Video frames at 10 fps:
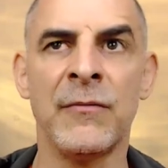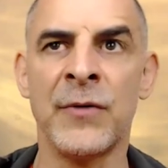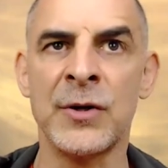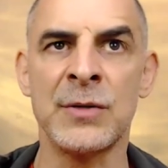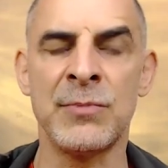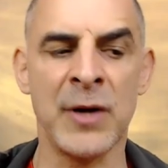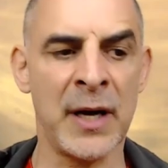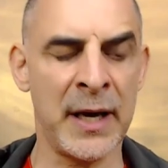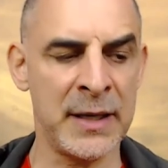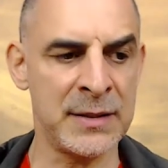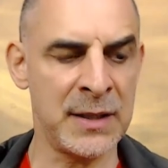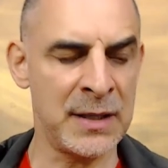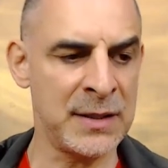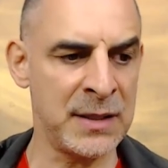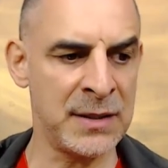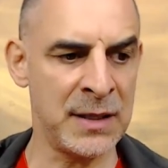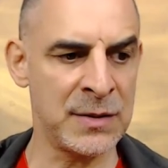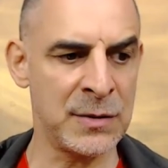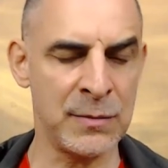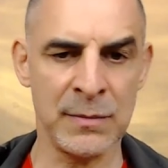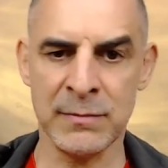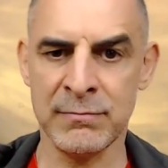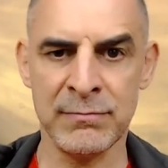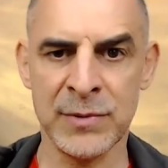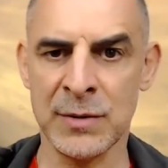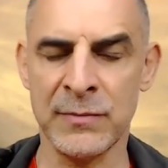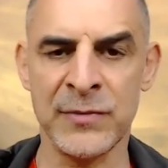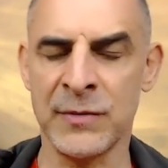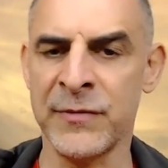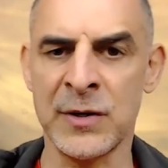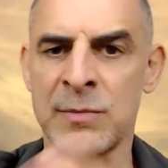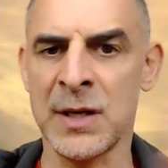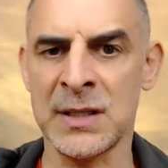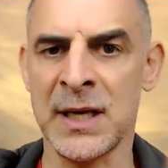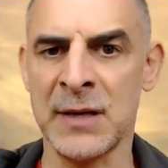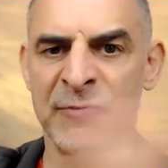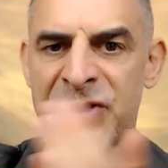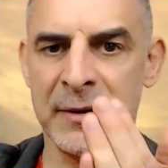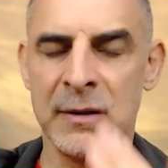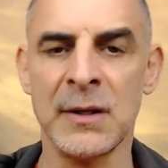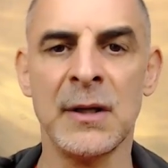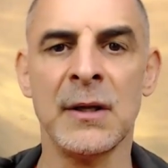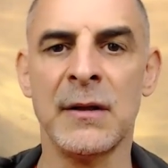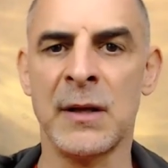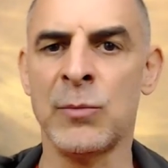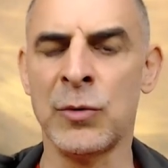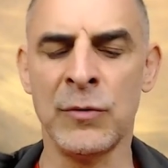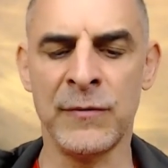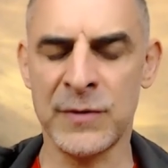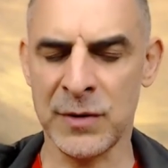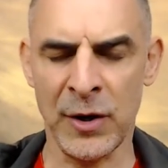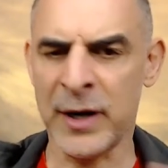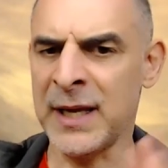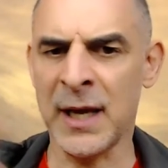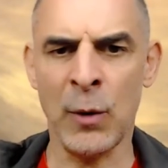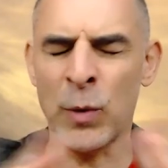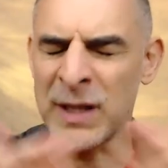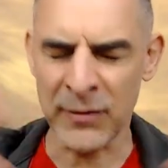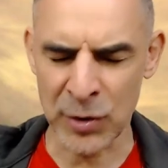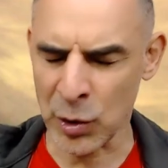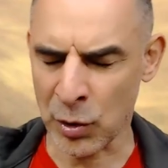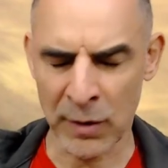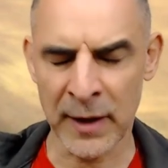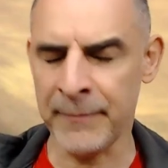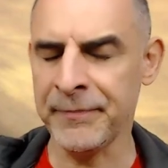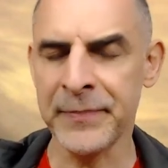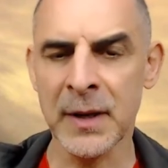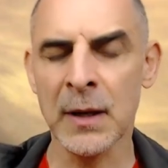vertebra has, has has has some some some vertebrae like they moved hernia, whatever you call them.